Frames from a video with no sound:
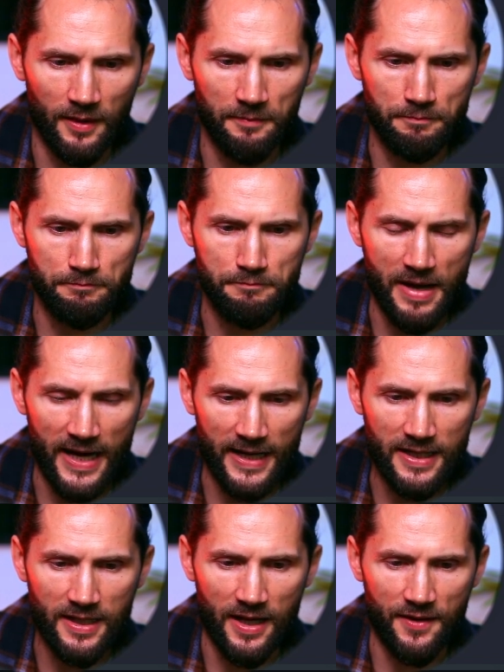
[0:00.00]

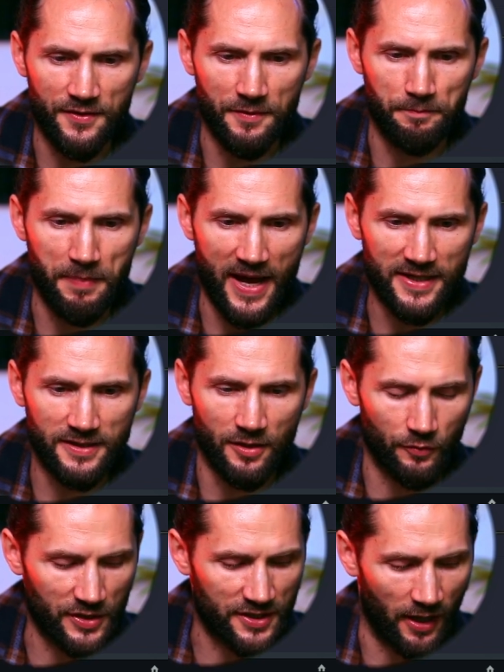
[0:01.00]
make the best
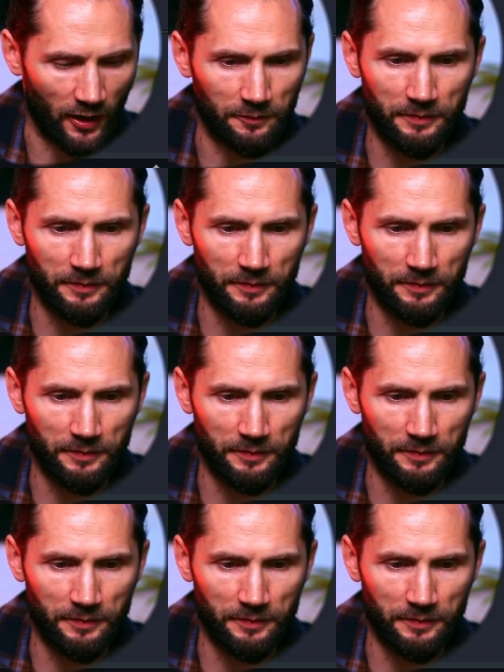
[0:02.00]
result.